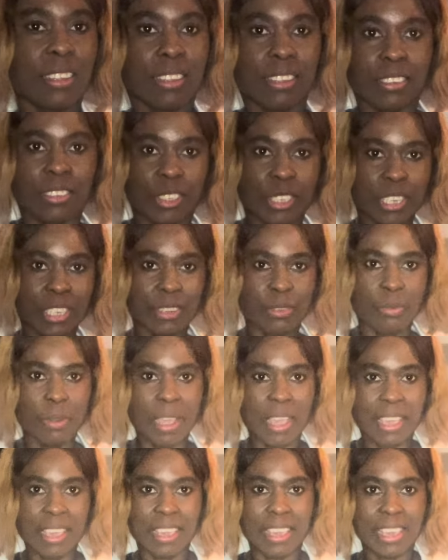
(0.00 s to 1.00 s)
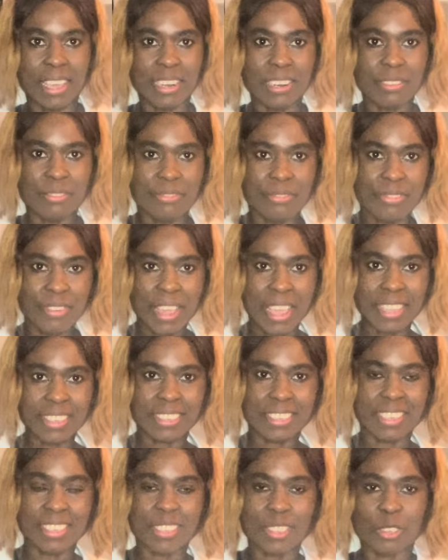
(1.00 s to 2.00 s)
See the way it
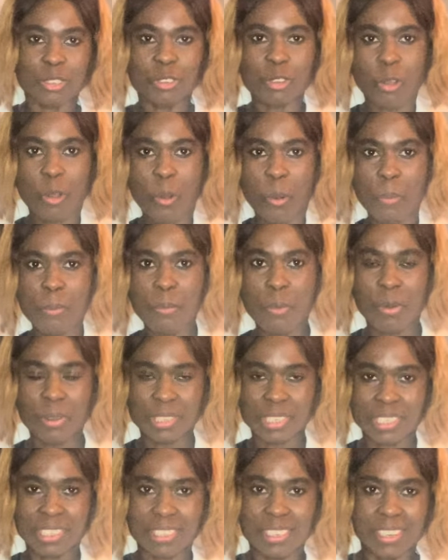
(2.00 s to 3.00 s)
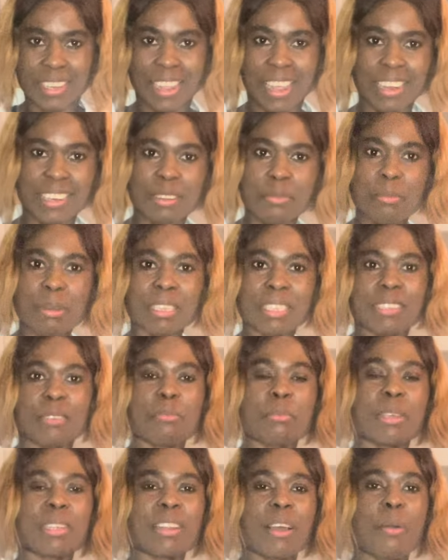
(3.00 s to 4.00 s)
elevates it so much. And
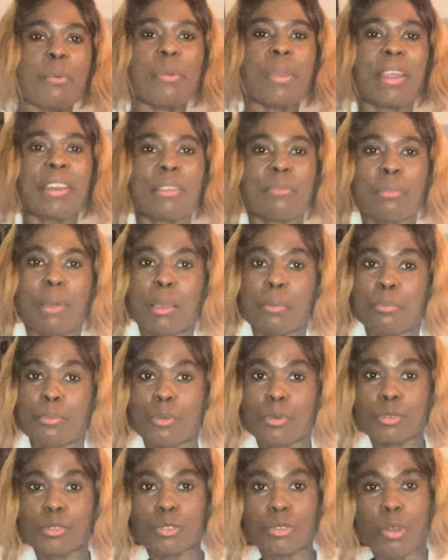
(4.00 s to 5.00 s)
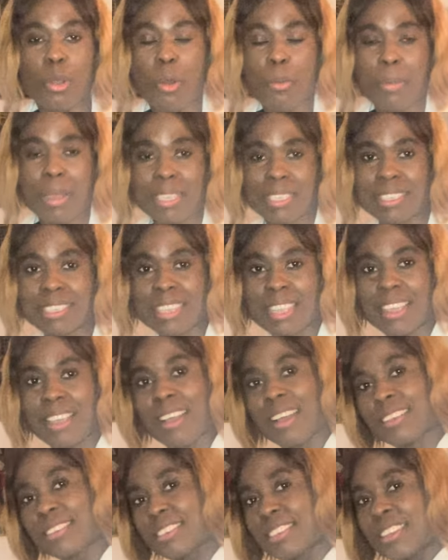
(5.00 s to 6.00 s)
imagine me now wearing my boots or my
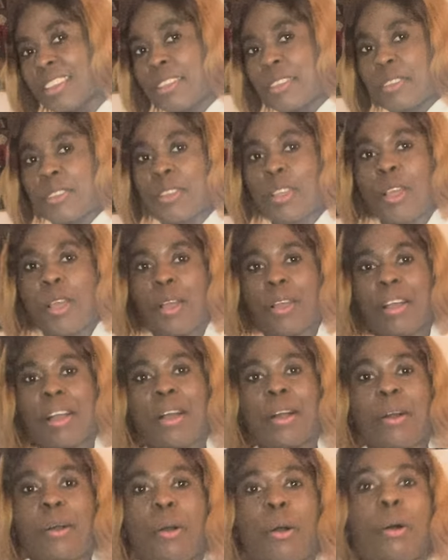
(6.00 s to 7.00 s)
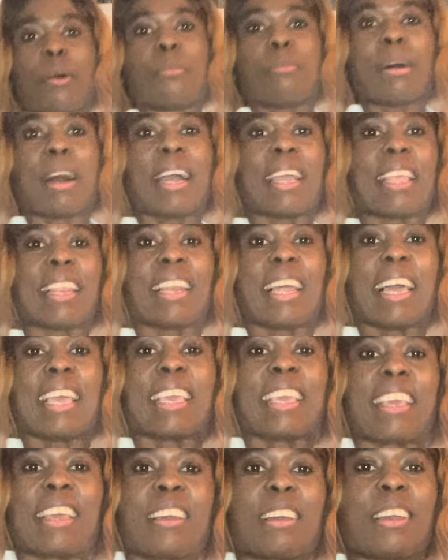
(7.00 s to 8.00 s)
sneakers or my
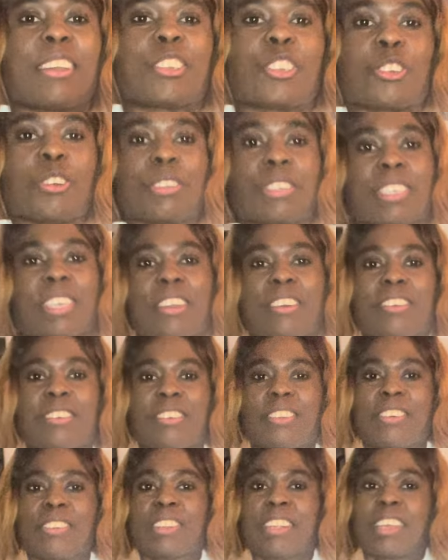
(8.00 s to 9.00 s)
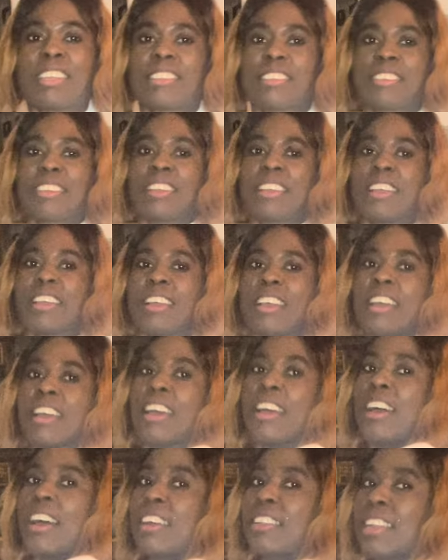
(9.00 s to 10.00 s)
like a short heel on it.
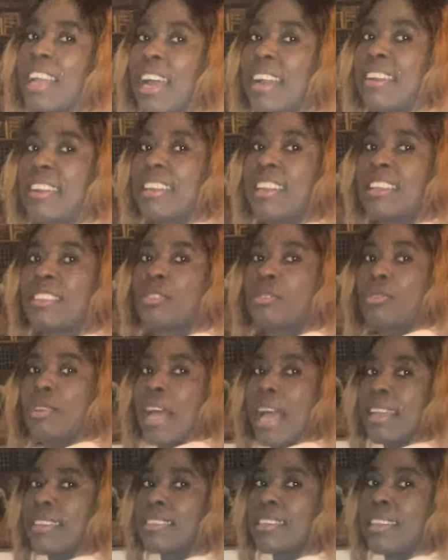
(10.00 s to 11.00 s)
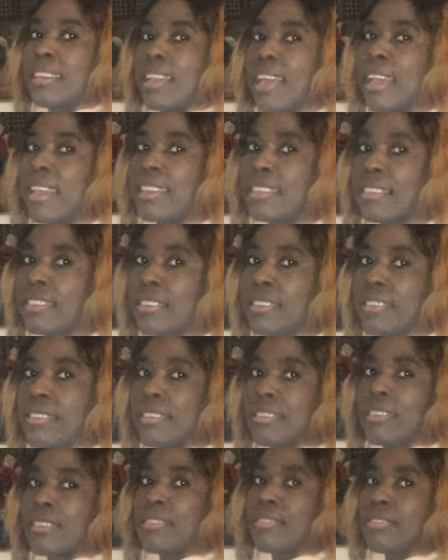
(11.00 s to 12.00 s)
And I really do like the length.